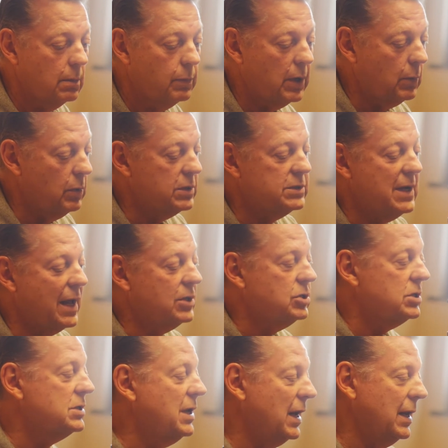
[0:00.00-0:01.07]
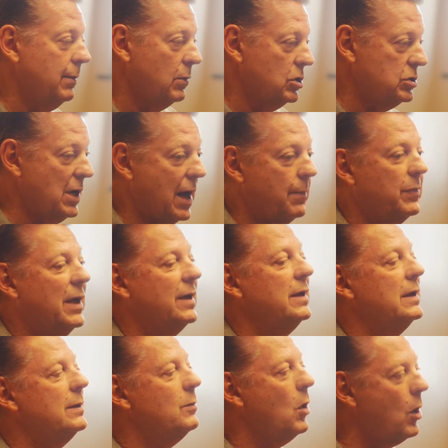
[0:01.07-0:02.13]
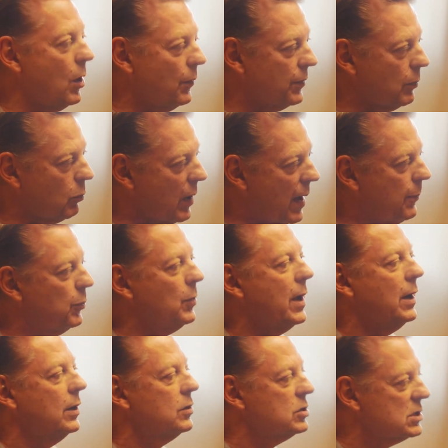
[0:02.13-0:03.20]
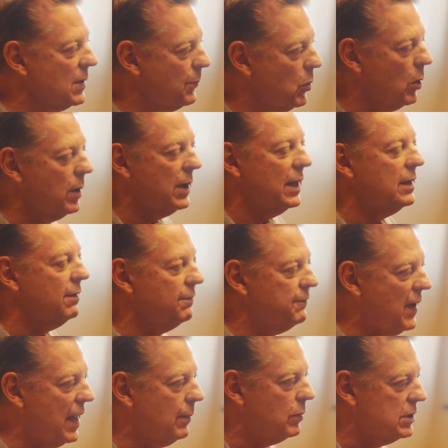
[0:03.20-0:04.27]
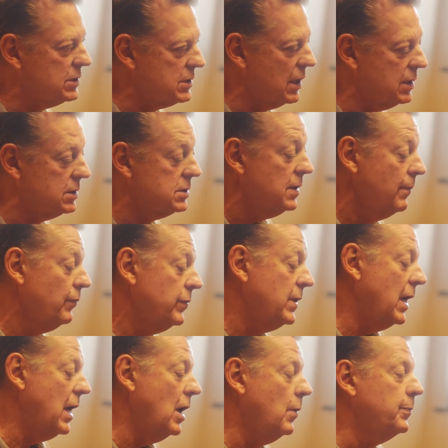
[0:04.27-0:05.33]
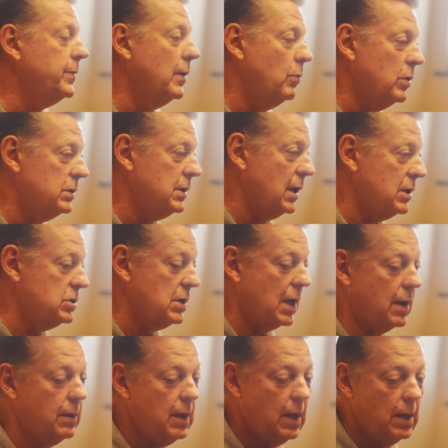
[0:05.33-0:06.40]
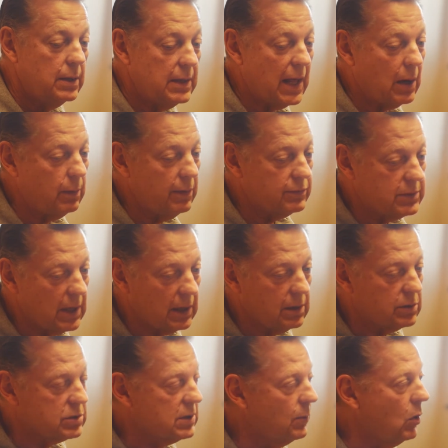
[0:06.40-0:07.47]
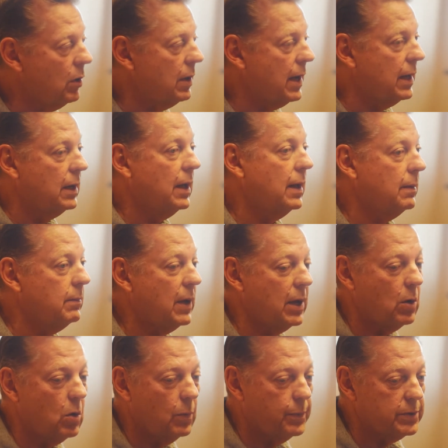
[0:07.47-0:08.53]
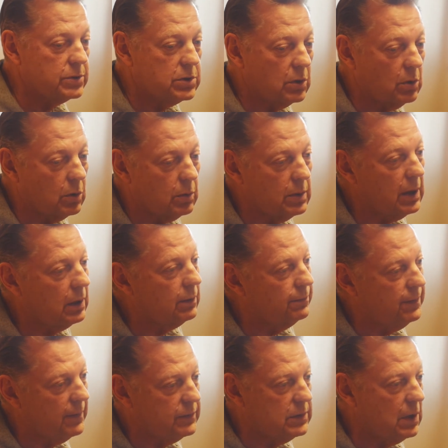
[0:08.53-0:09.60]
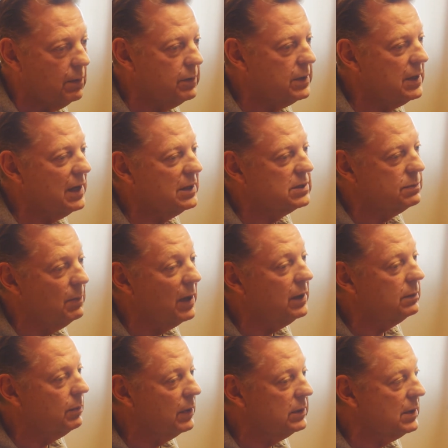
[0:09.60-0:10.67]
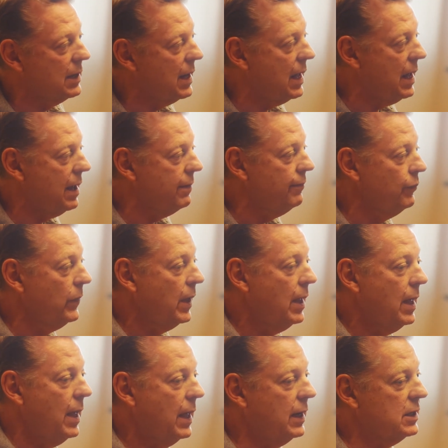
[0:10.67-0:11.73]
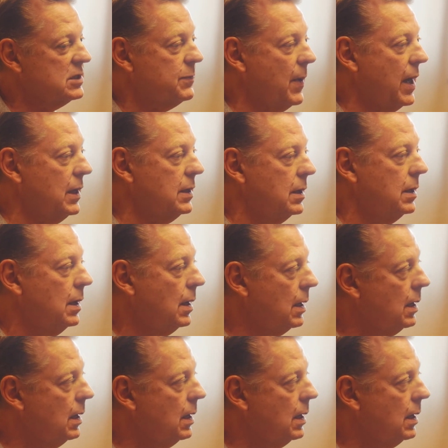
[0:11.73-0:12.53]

But it was not just getting them a job, getting them all the wraparound and the support and the family sense to help them with that job. Now we've taken some more on. My hope is to go to another 50 over the next month, month and a half, and expand it.